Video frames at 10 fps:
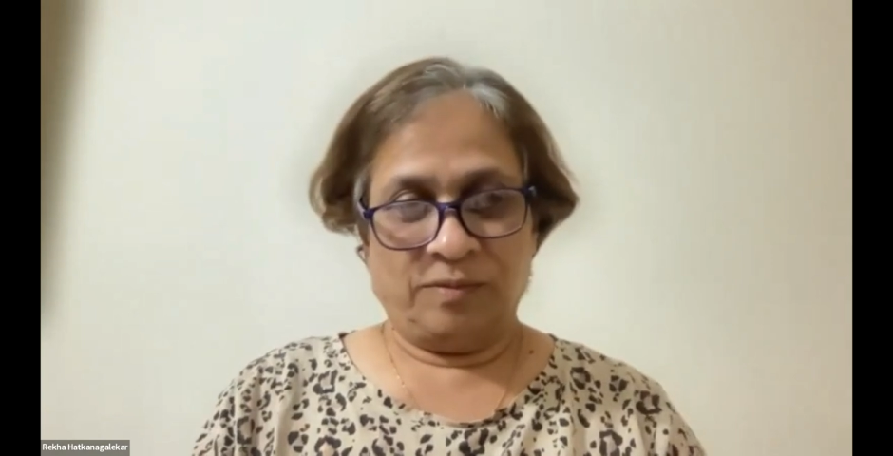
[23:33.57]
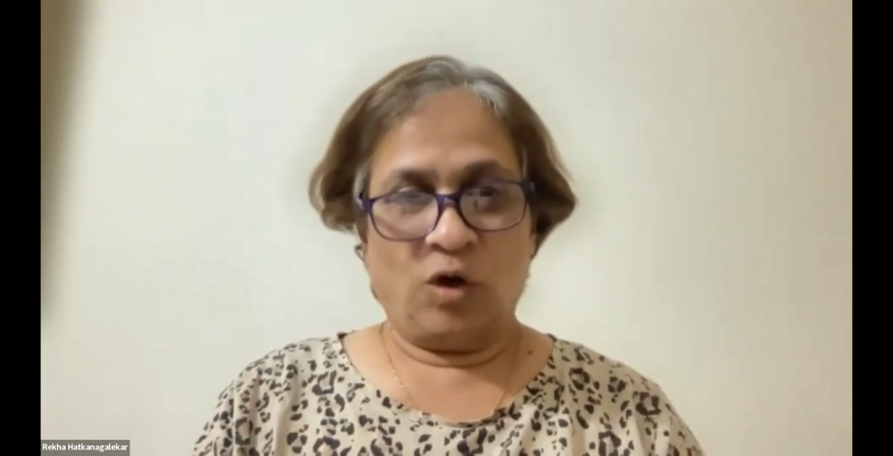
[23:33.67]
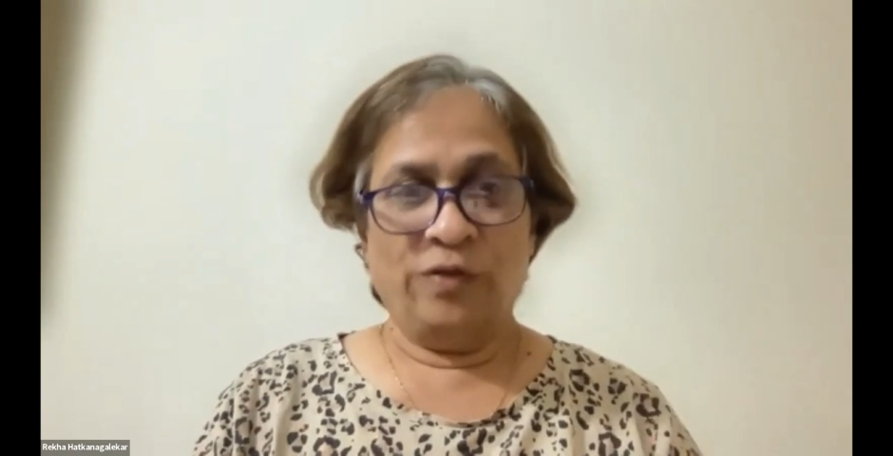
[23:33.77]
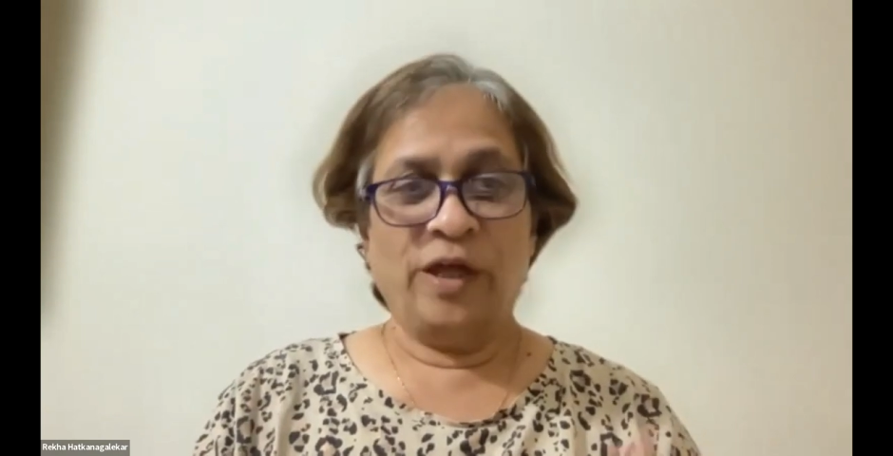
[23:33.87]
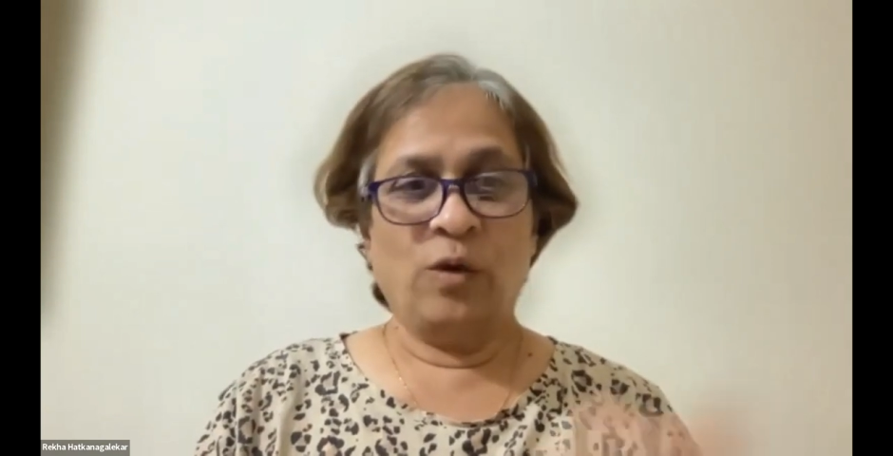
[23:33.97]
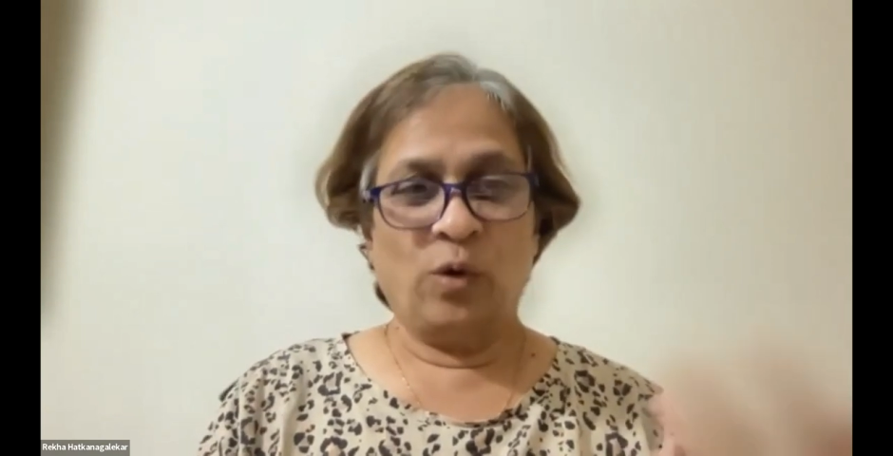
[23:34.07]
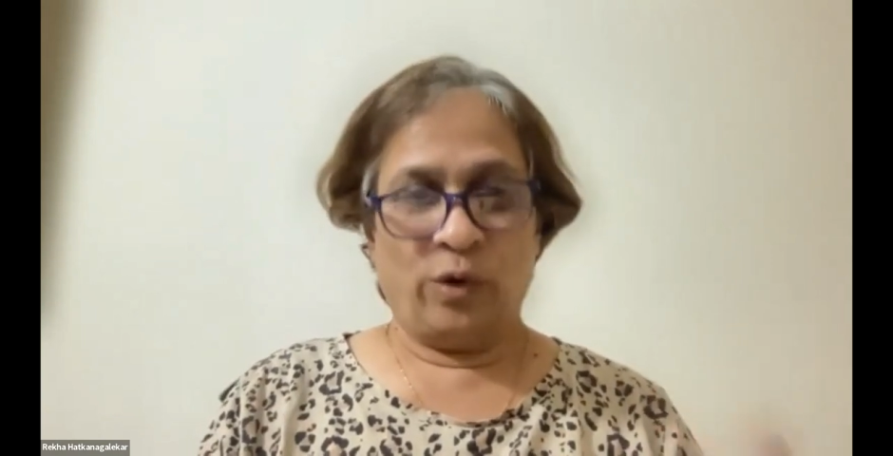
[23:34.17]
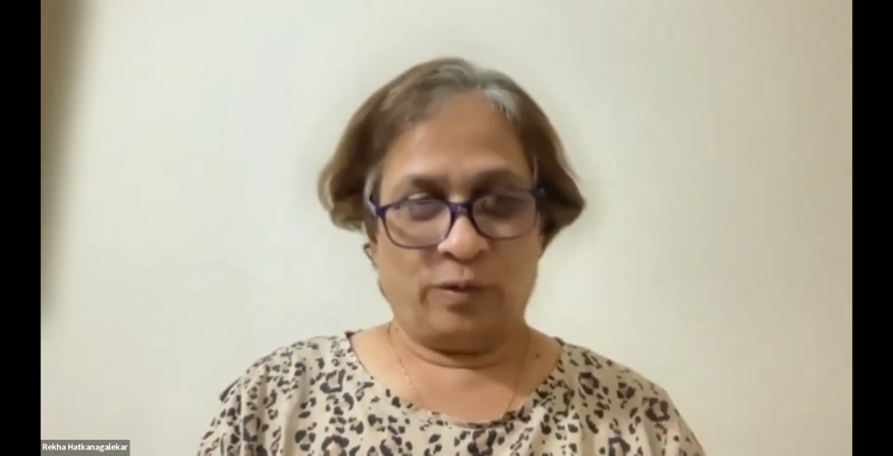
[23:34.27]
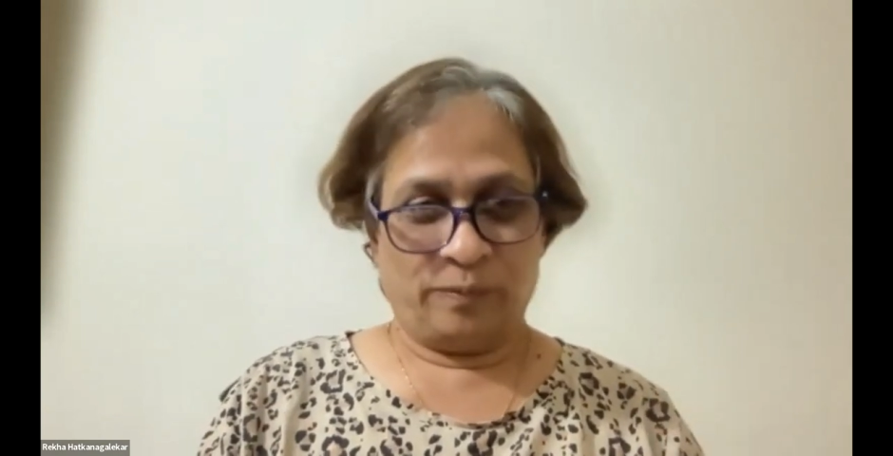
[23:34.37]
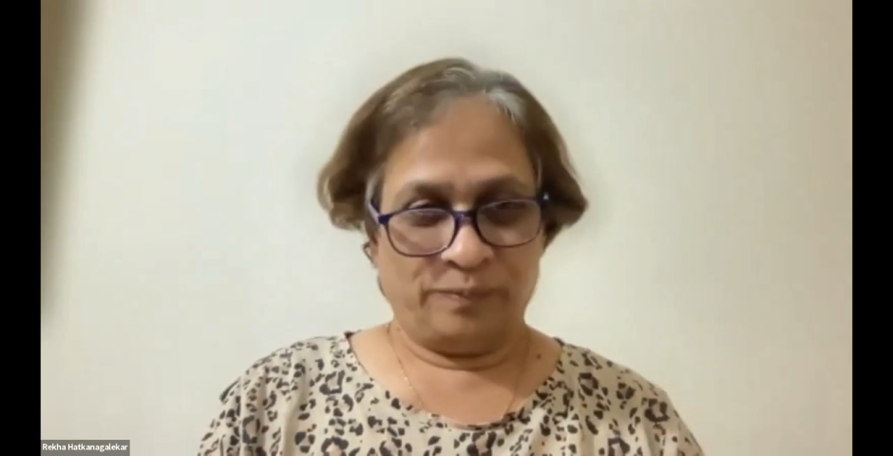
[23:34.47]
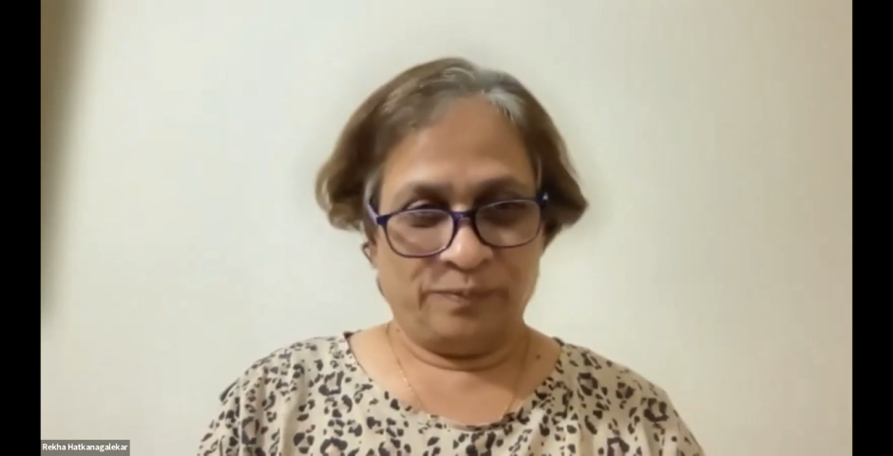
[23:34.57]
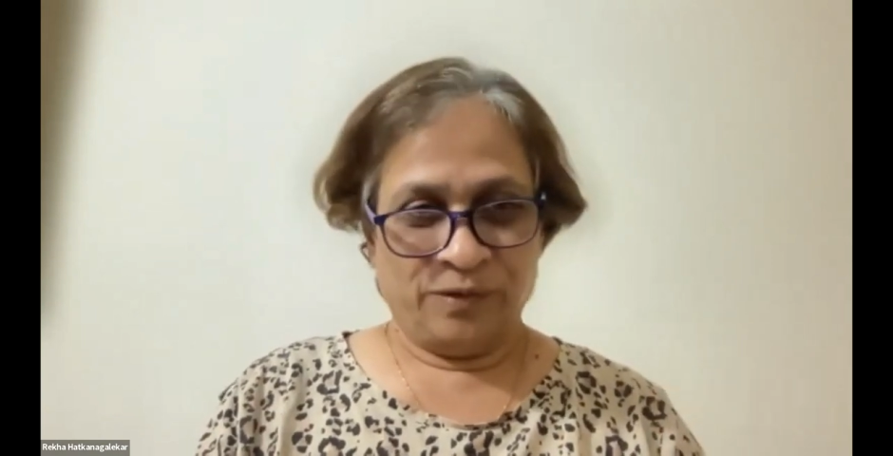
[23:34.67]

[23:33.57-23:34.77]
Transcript: on their own.